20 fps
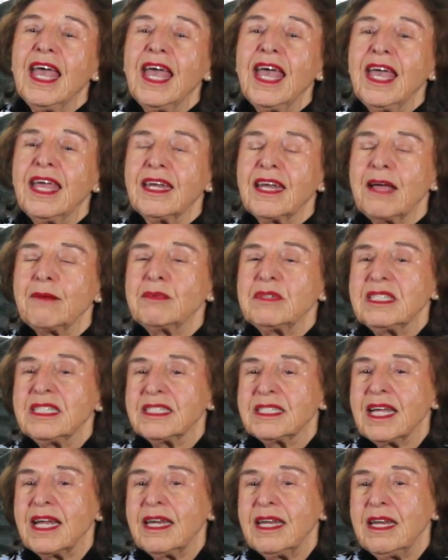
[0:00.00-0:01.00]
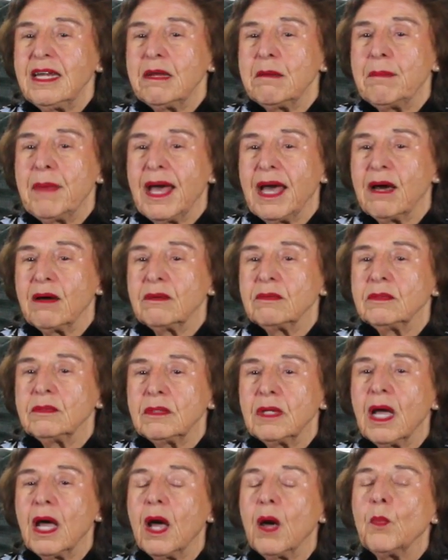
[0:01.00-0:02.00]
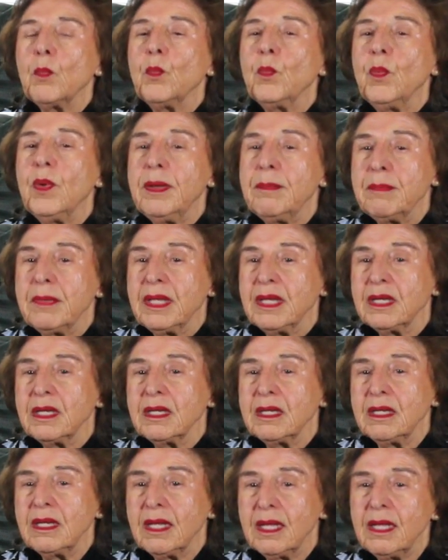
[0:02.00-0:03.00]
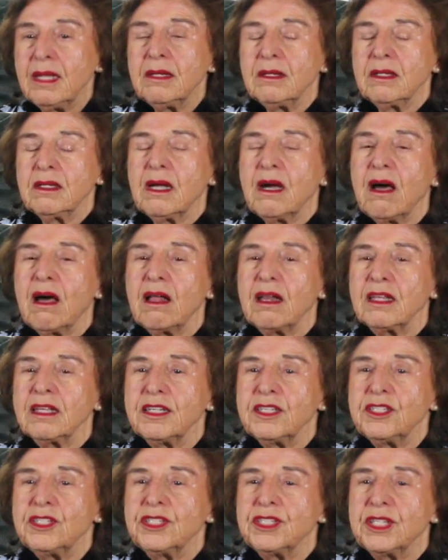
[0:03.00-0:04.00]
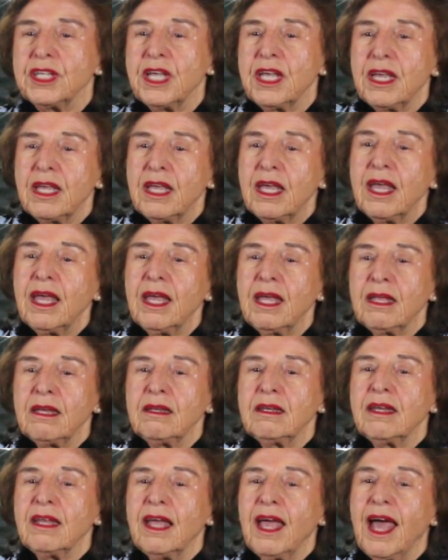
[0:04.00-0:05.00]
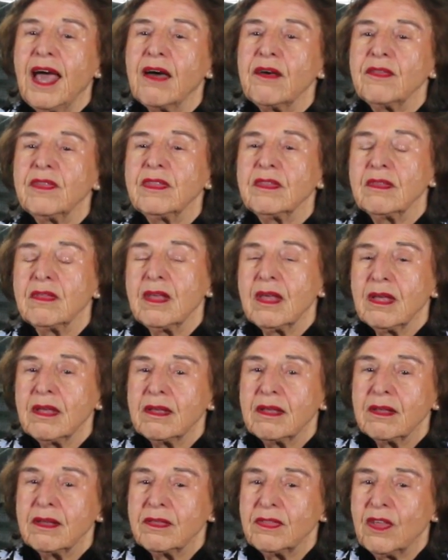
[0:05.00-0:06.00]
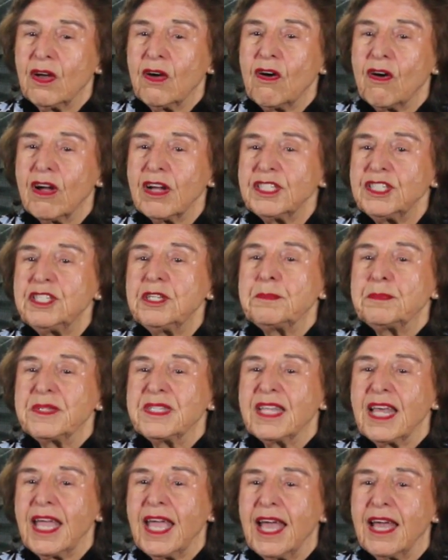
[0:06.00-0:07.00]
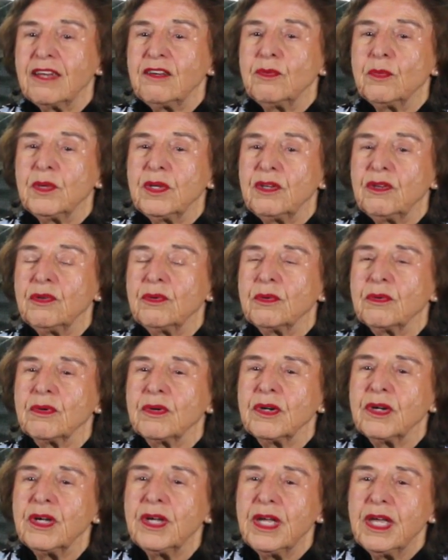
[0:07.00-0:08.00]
And I was studying about women in college and how the hardships they had to endure.